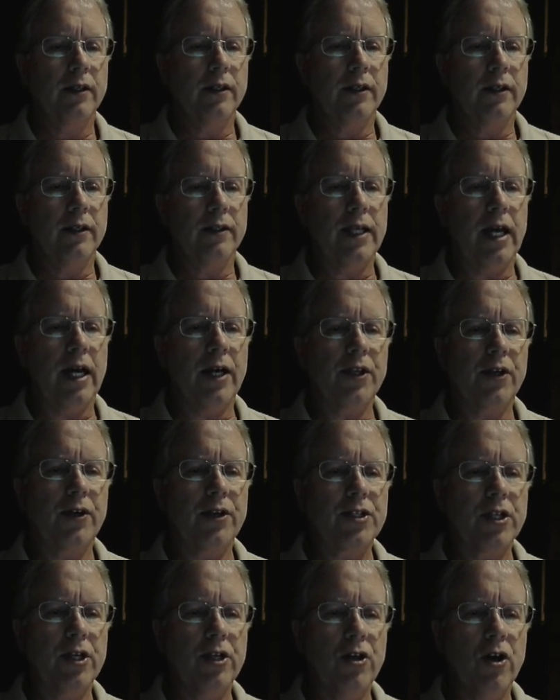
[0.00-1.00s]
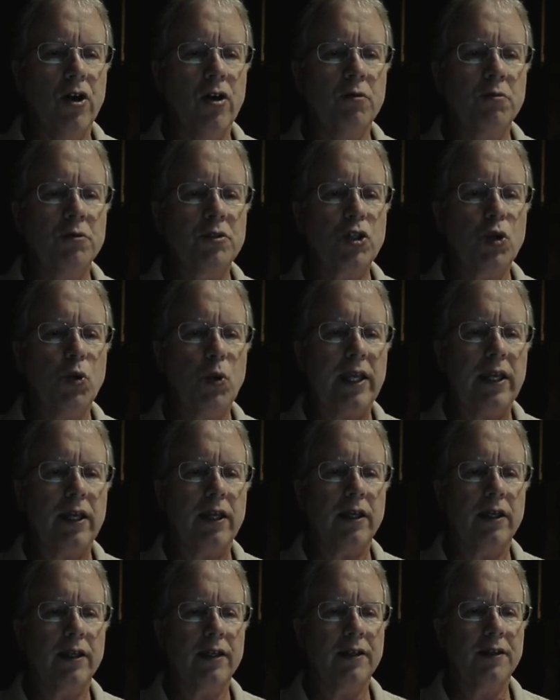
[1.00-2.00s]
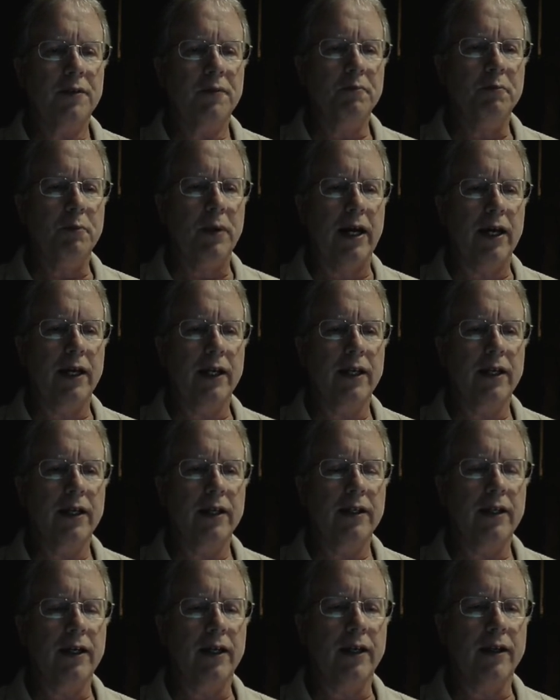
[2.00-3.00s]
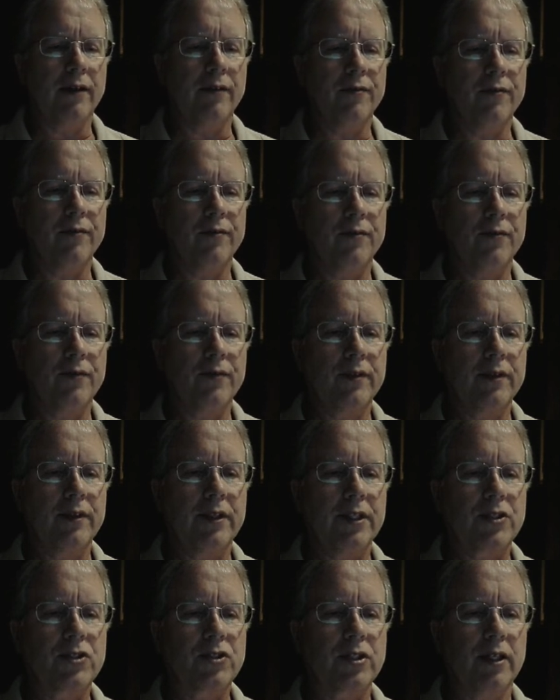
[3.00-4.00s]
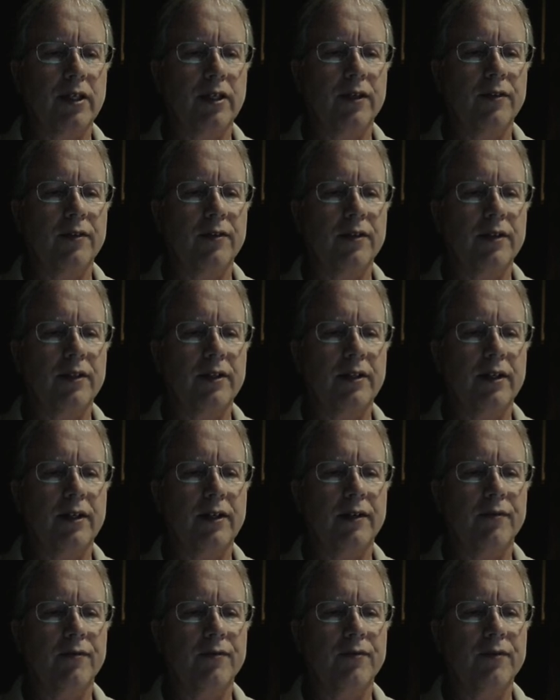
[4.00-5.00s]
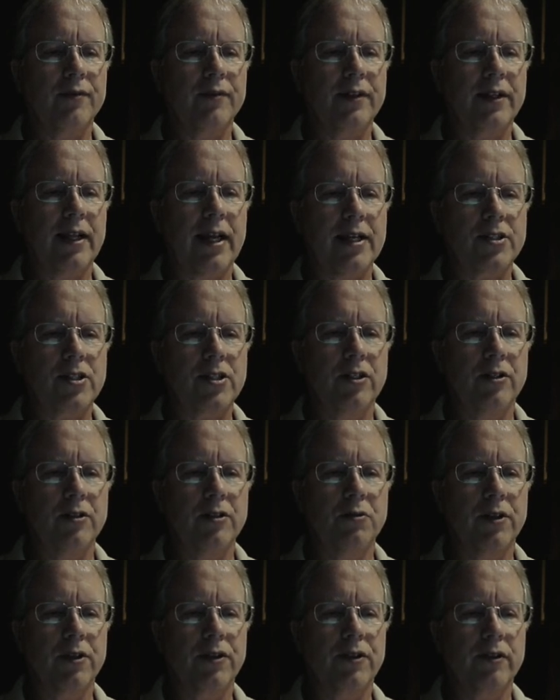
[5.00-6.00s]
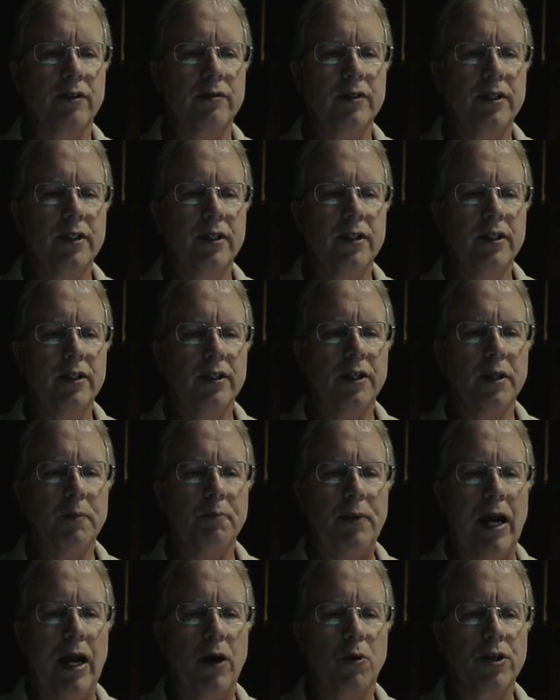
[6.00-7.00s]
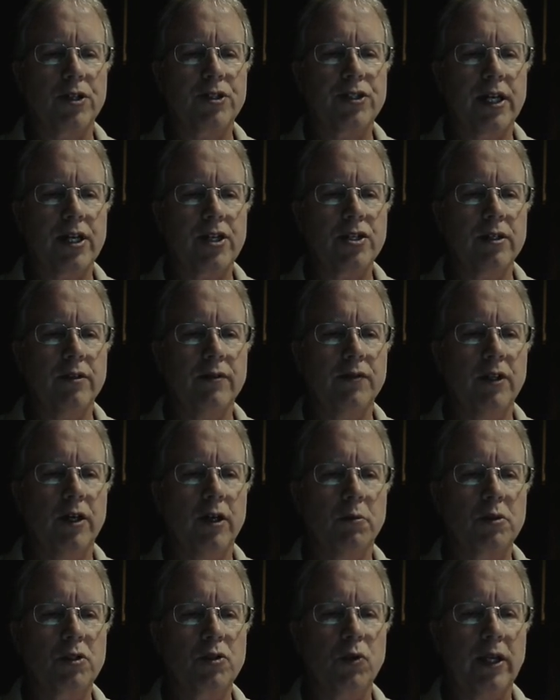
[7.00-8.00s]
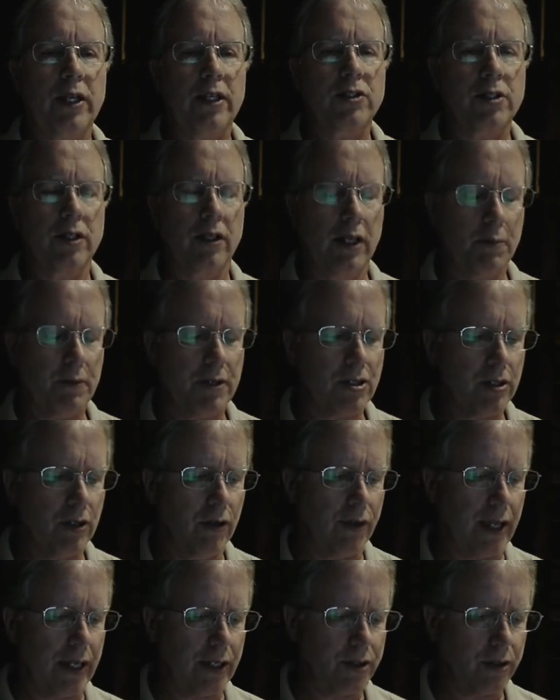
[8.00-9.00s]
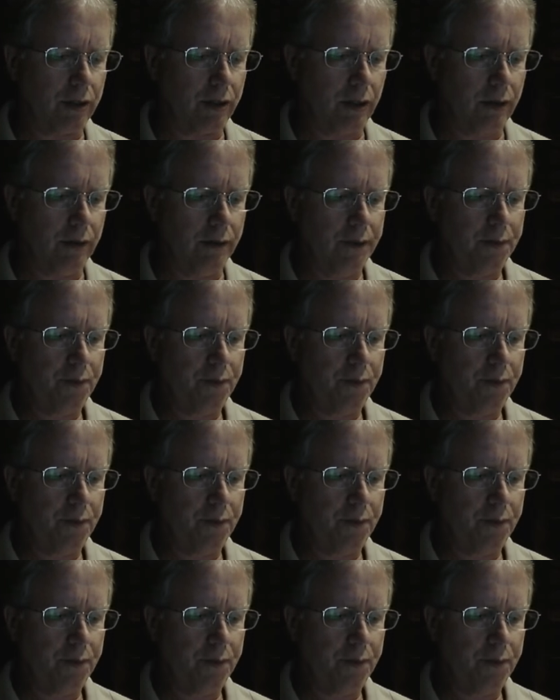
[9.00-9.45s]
Now, there is a GNOME tweak bug that has to do with the power section of GNOME tweak. So let me show that to you.